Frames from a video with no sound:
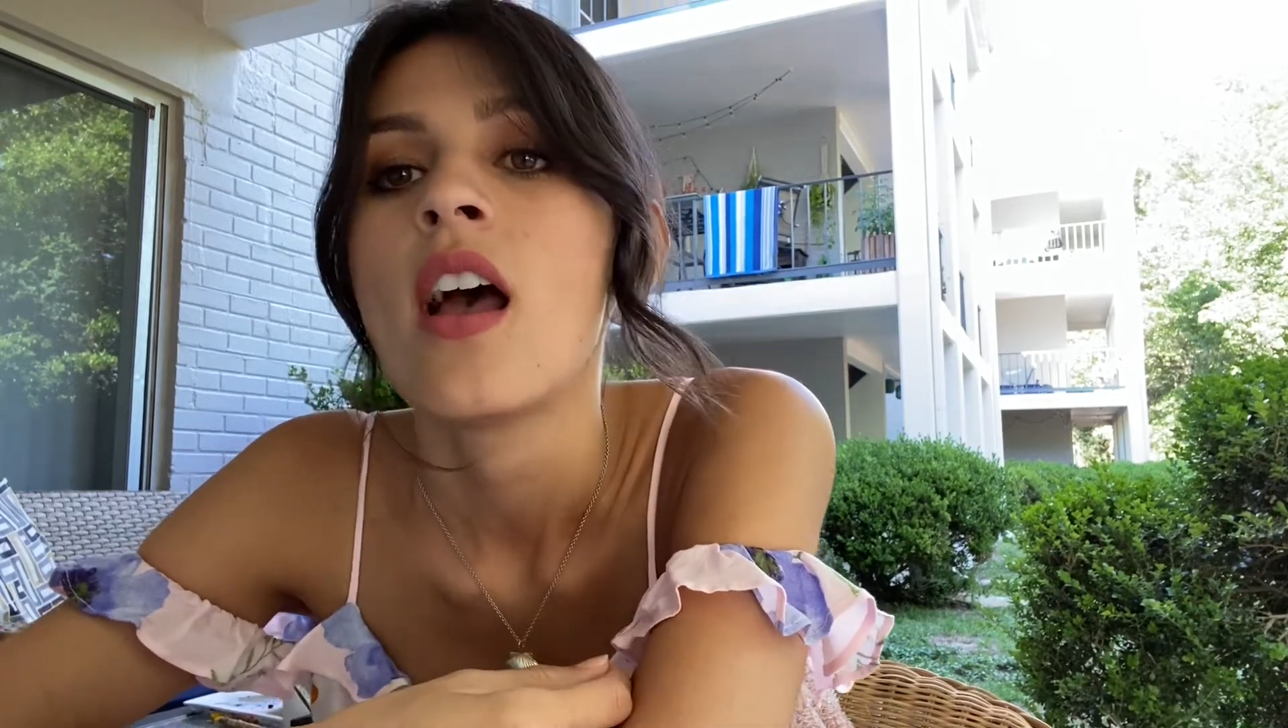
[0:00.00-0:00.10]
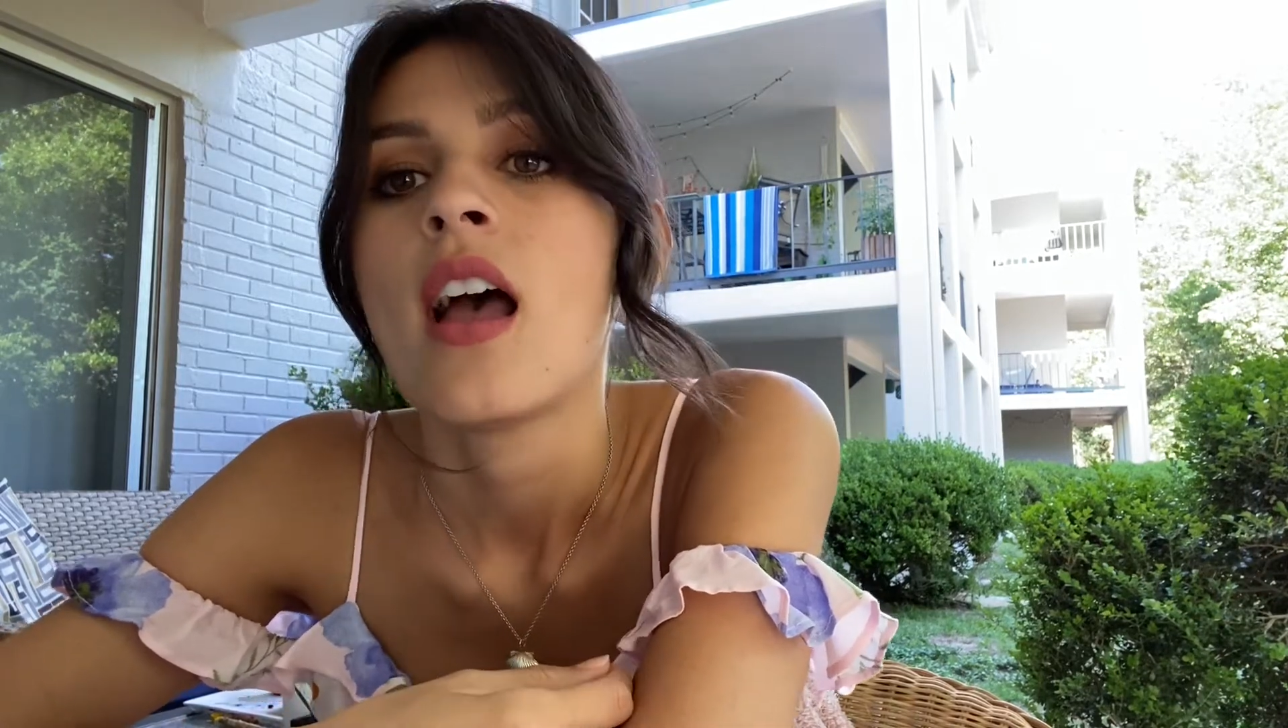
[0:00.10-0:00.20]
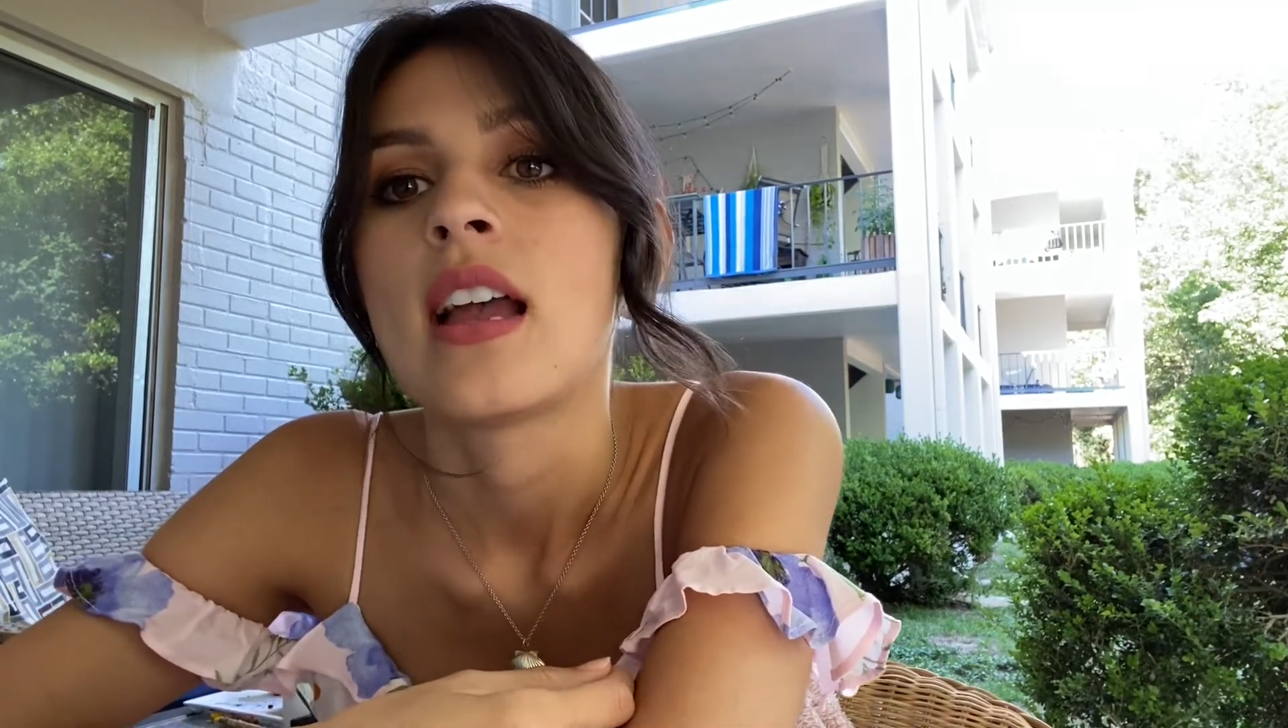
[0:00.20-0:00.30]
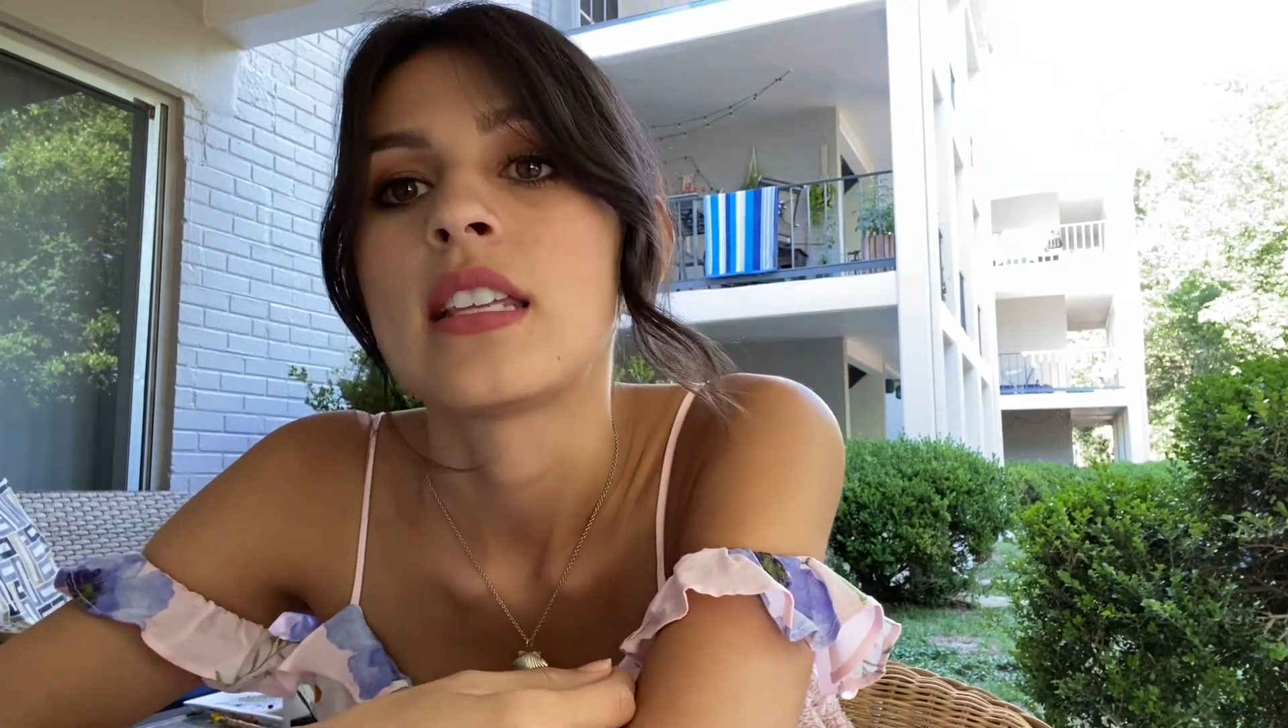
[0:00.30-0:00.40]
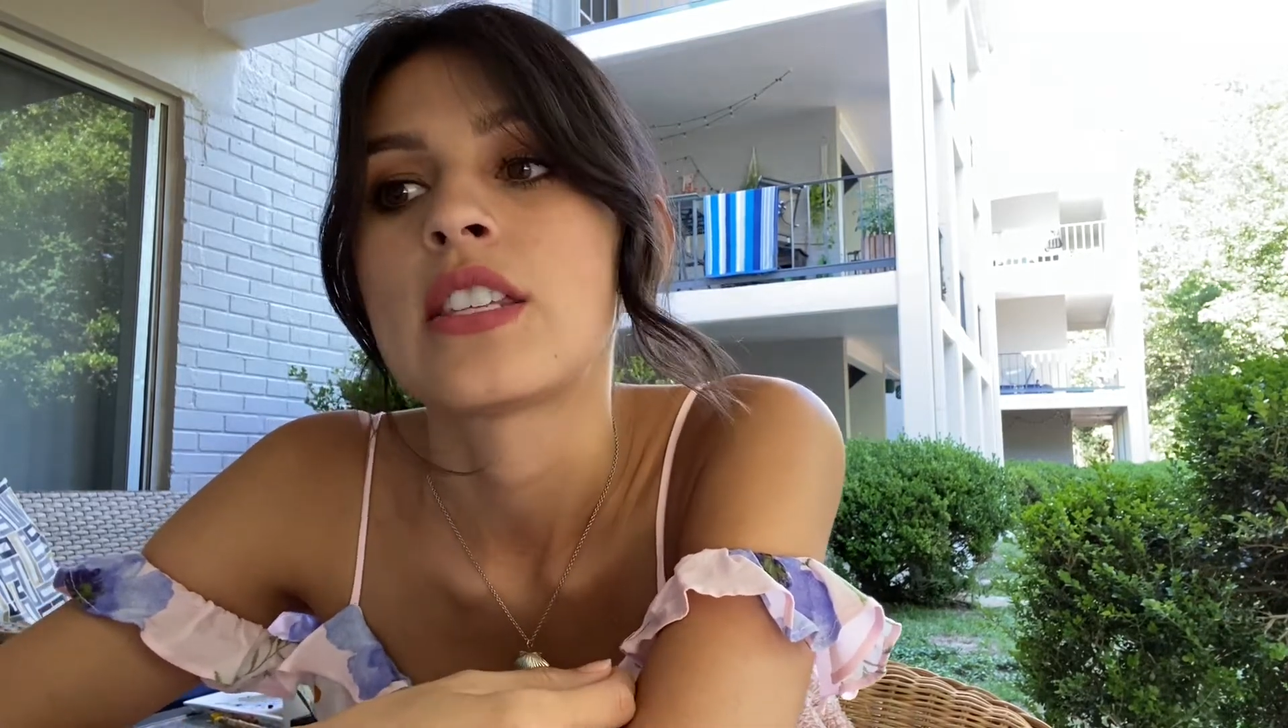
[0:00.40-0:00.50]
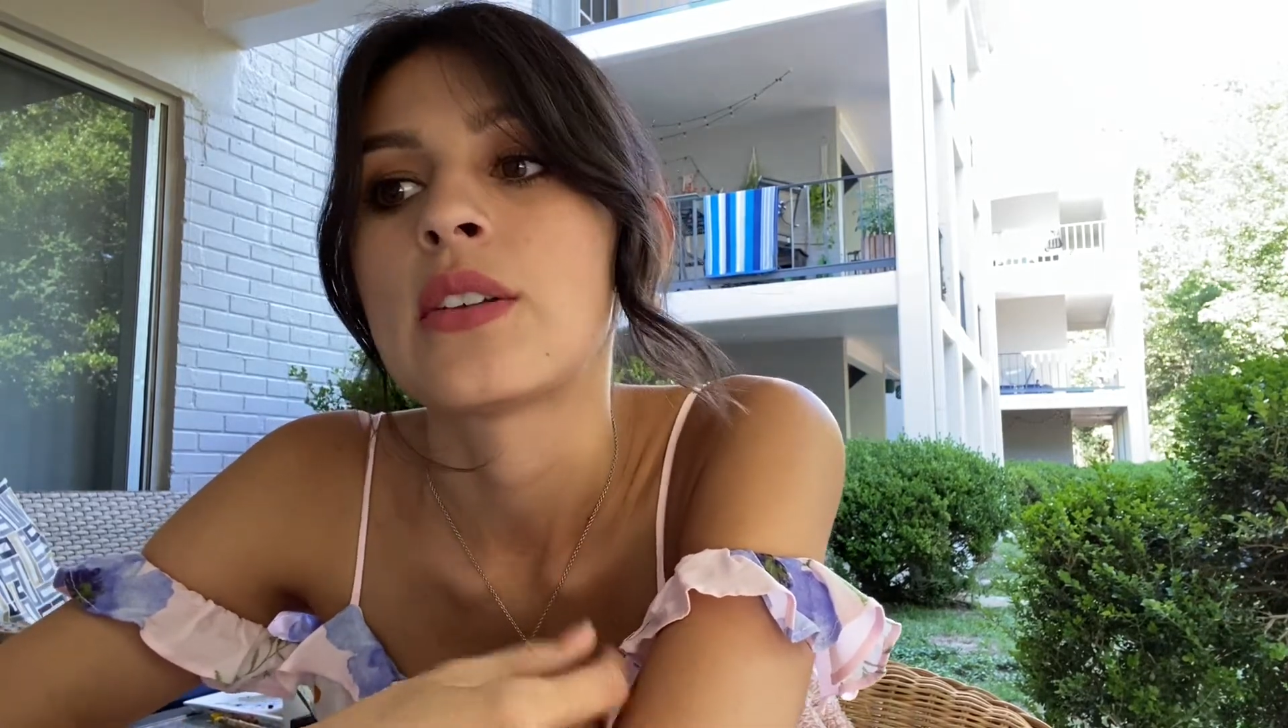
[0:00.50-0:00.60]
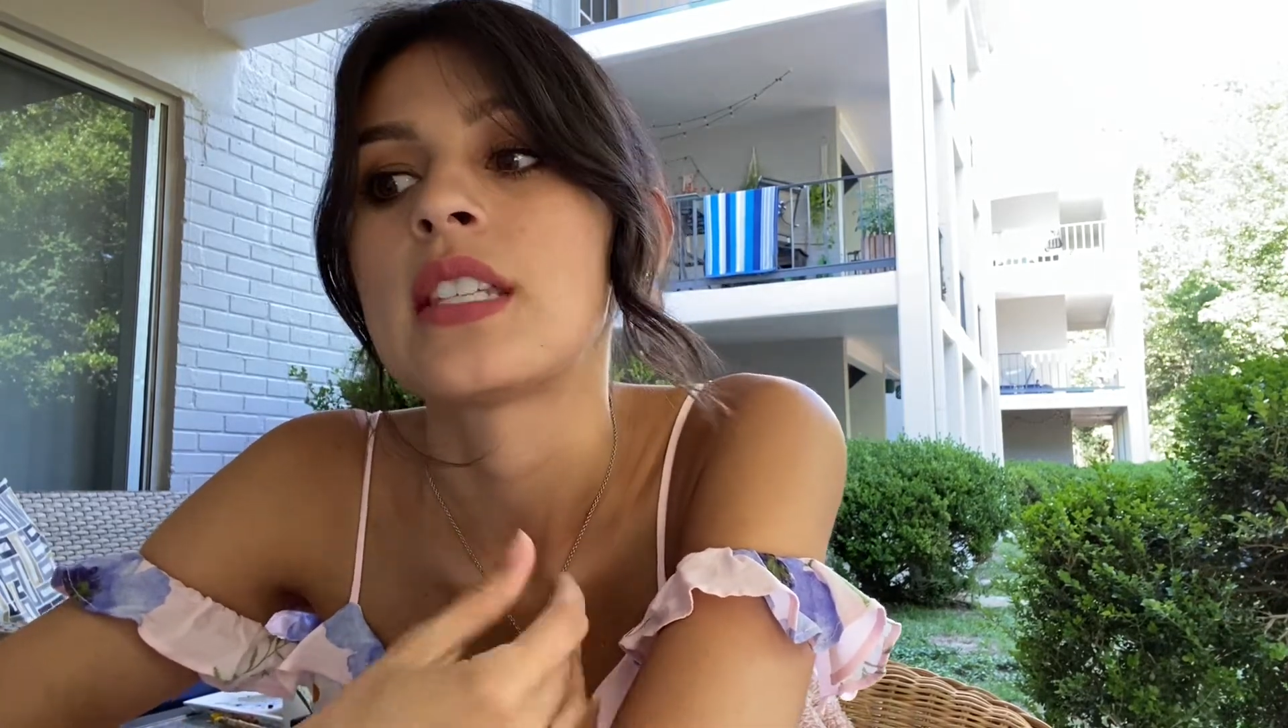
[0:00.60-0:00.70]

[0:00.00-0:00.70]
And so